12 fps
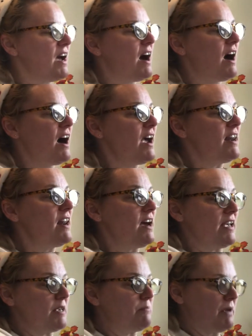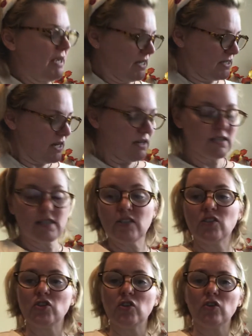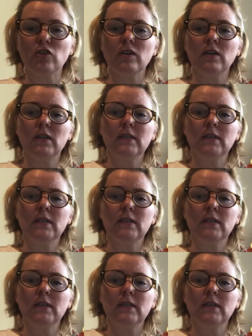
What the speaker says: I like being a duck, says the dog.